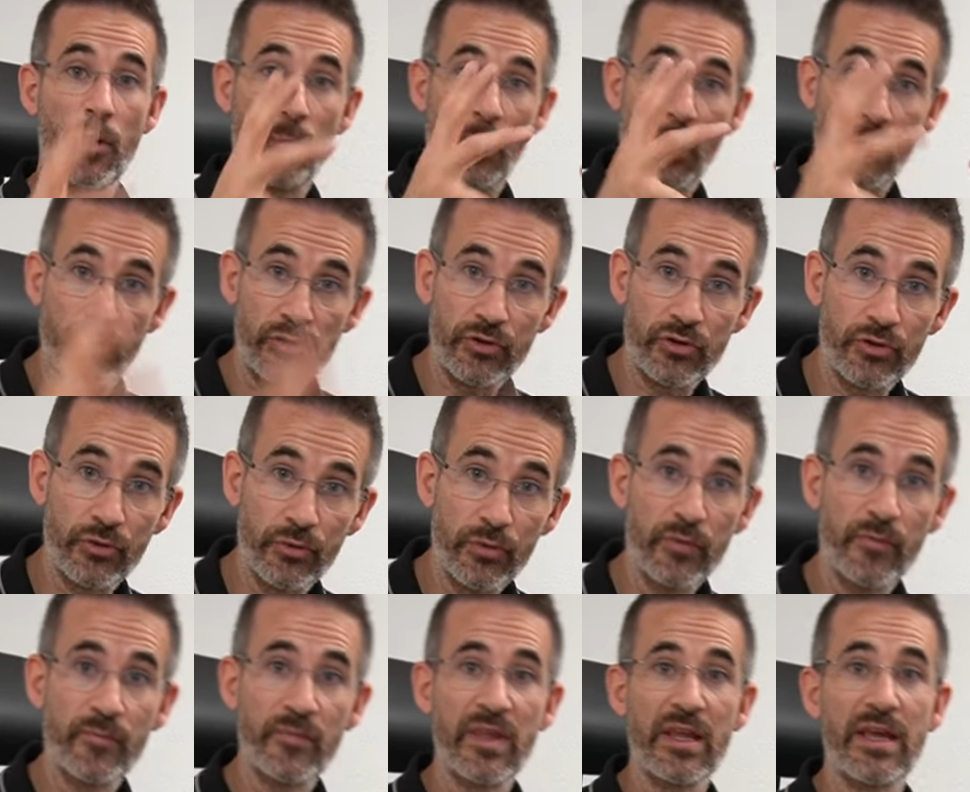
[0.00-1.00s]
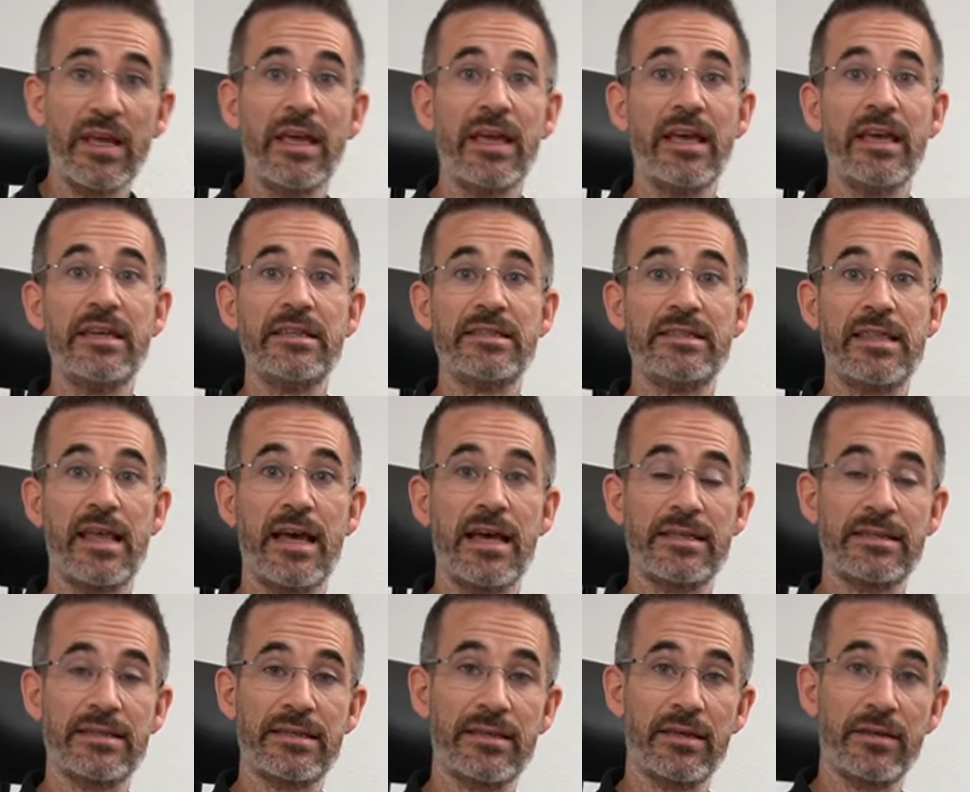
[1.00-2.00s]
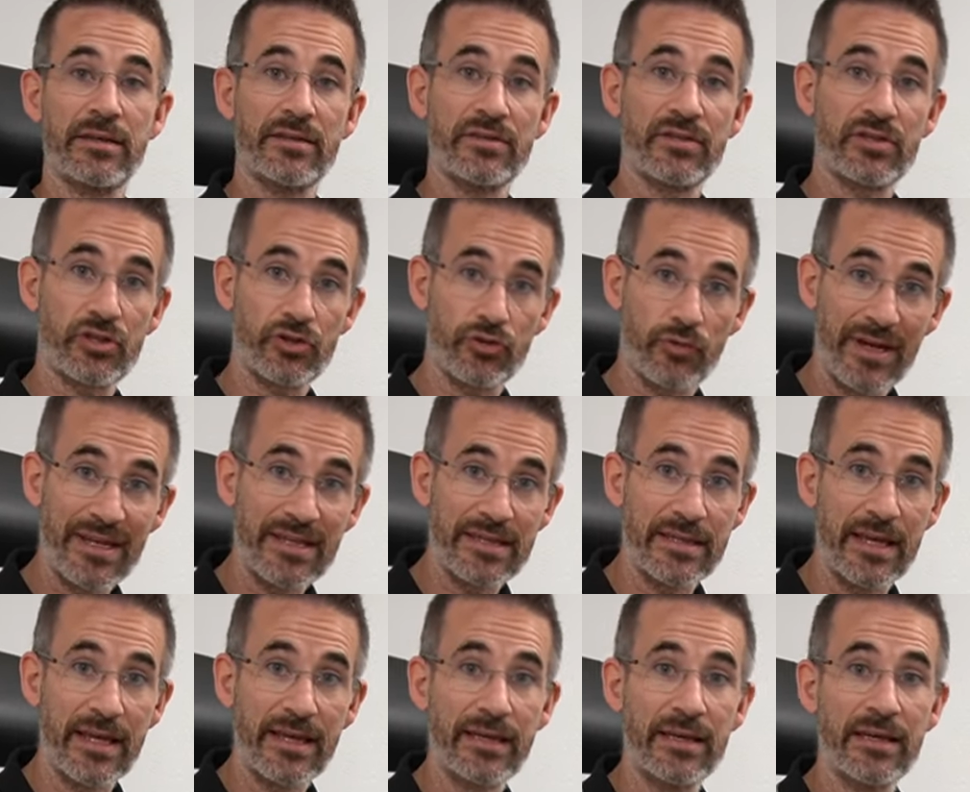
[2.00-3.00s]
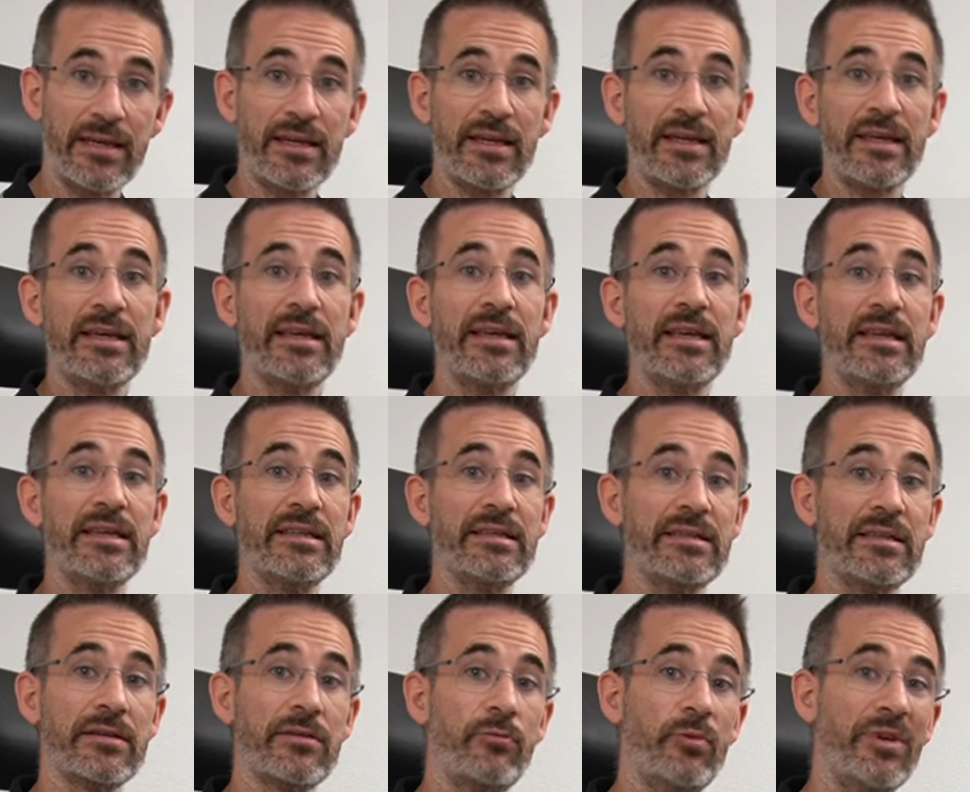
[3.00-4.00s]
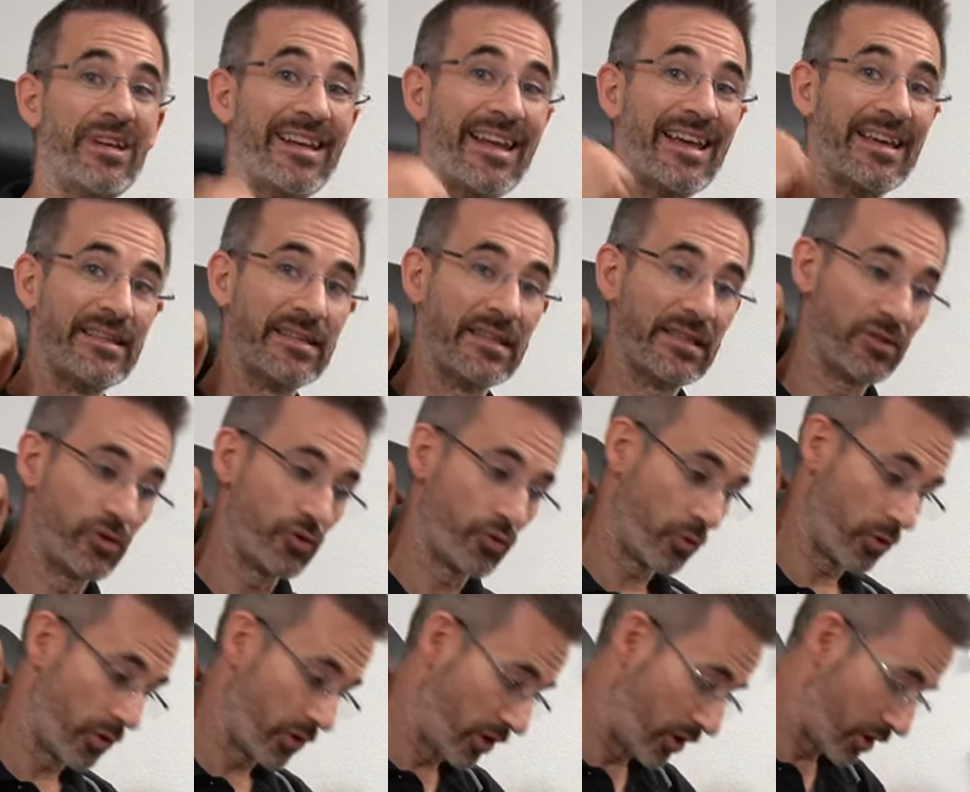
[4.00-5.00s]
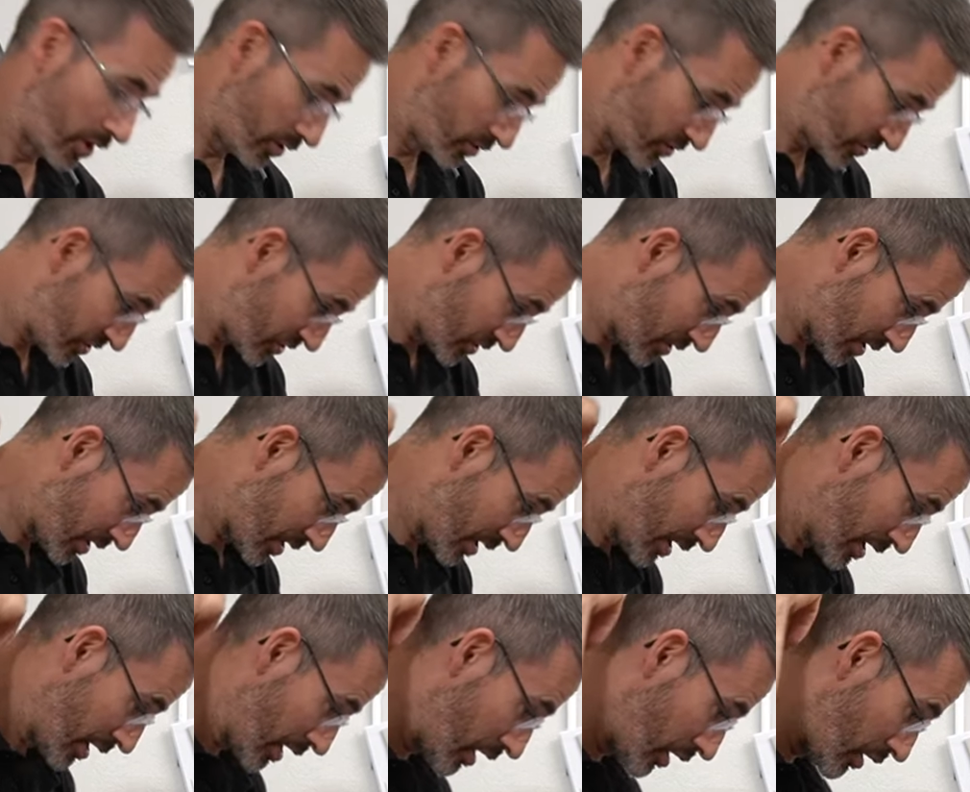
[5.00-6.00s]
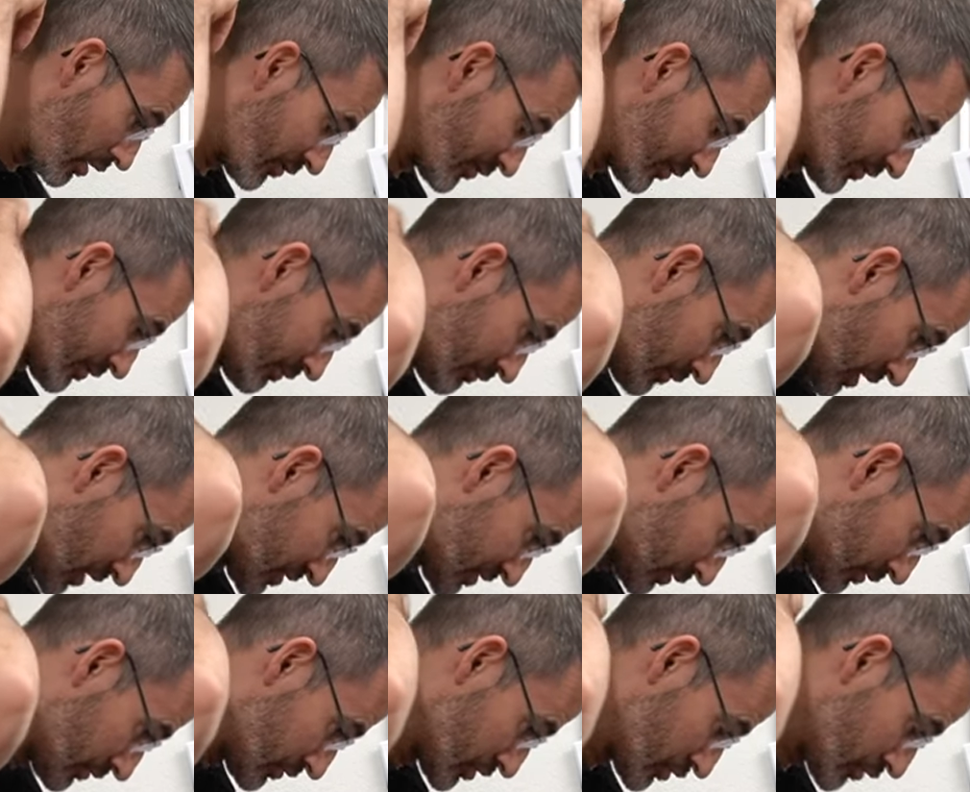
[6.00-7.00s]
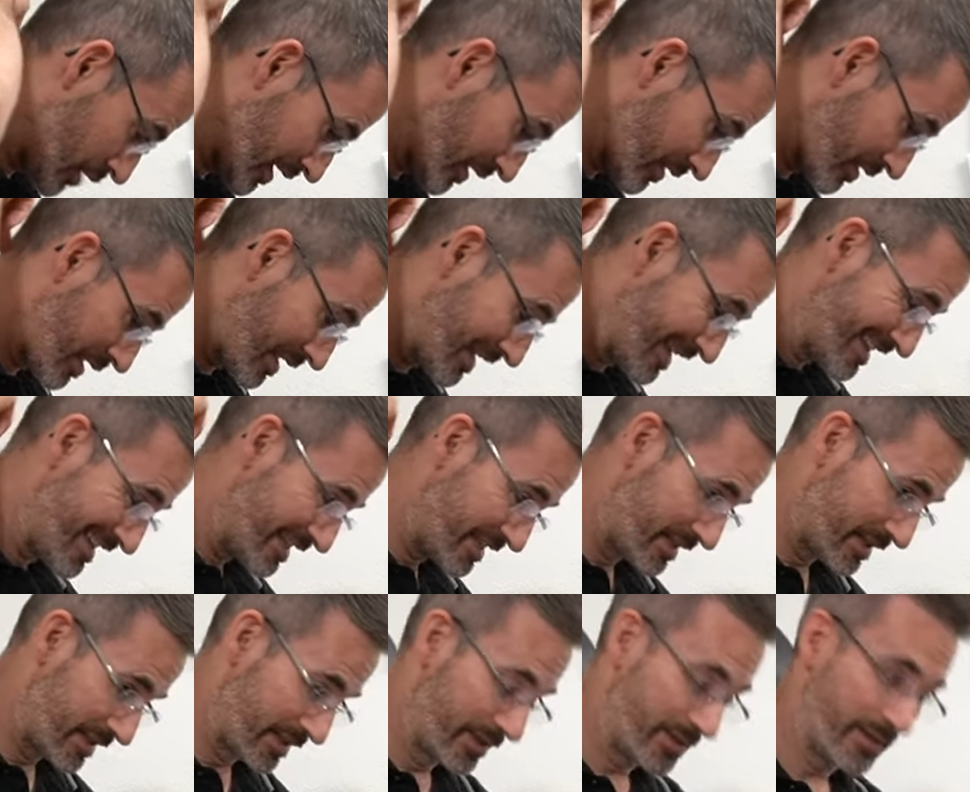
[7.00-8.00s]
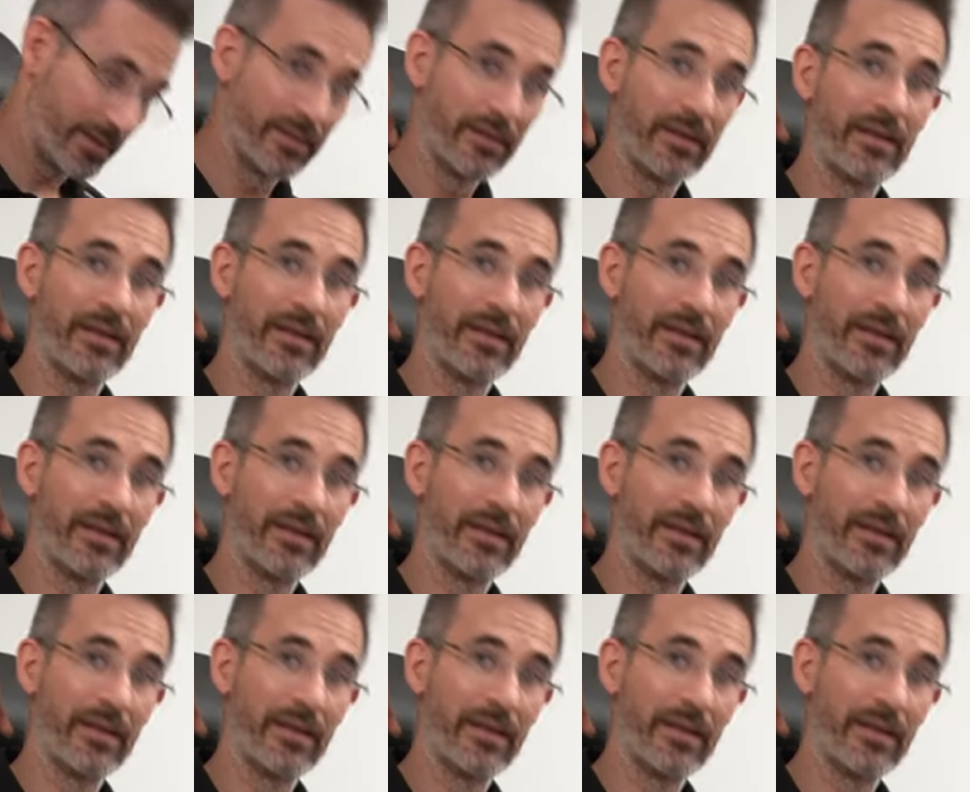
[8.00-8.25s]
Point two is that straight neck is related to a loss of muscle strength here